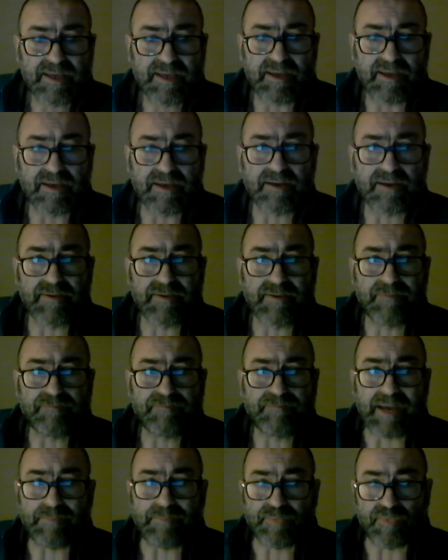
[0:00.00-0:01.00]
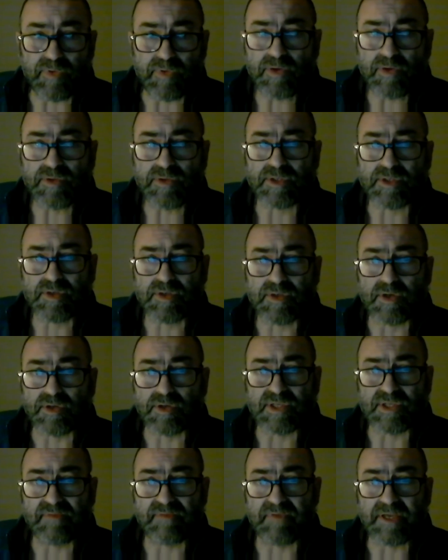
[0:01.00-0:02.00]
uh, approach to
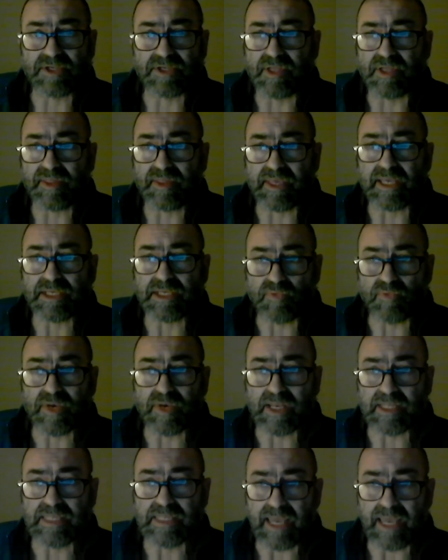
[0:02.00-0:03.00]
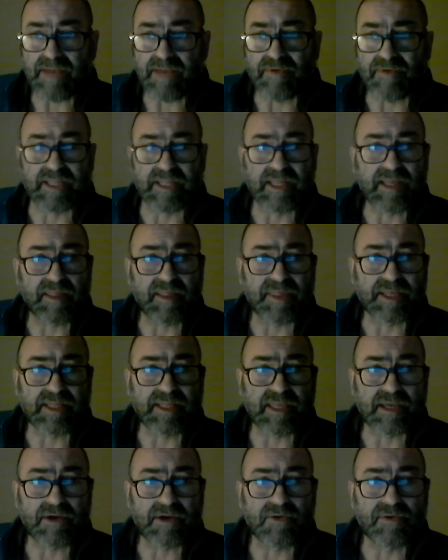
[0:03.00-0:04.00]
conservation. I think it's really daring. I think
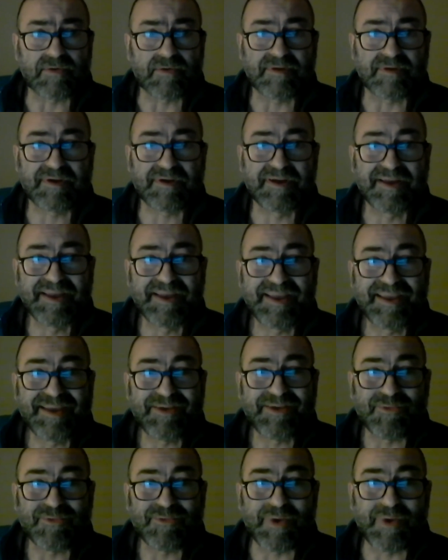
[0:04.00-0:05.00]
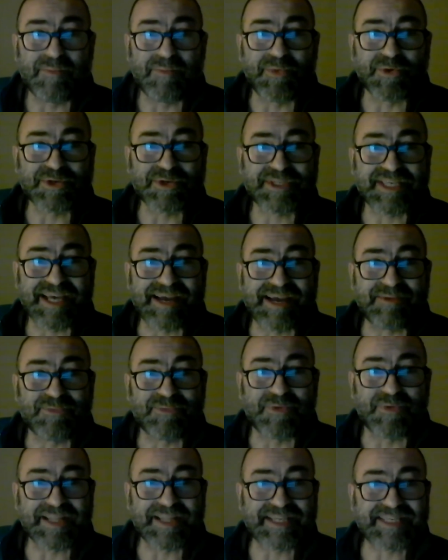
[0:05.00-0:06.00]
they go one more time,
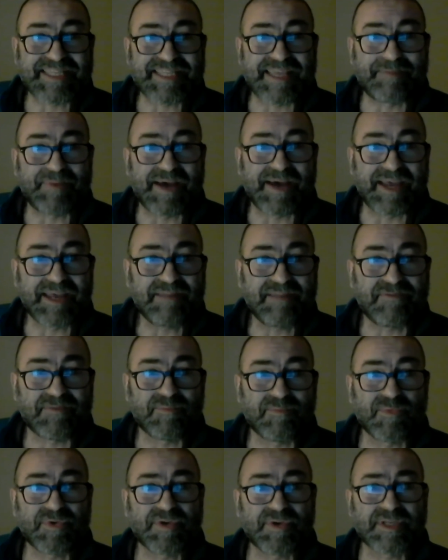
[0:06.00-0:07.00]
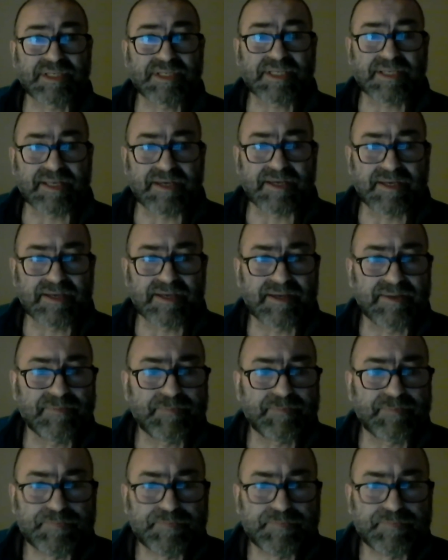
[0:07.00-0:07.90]
one step ahead from what is um,